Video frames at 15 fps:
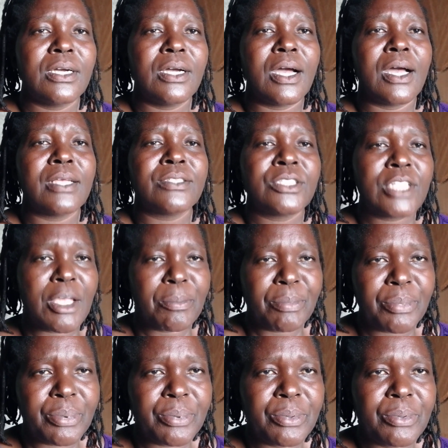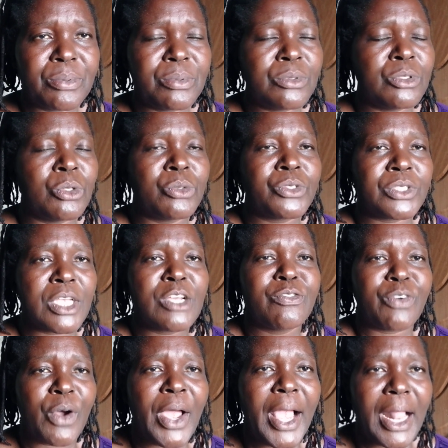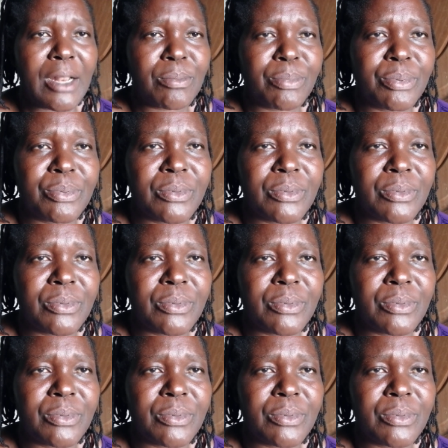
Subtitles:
a step to seek for help,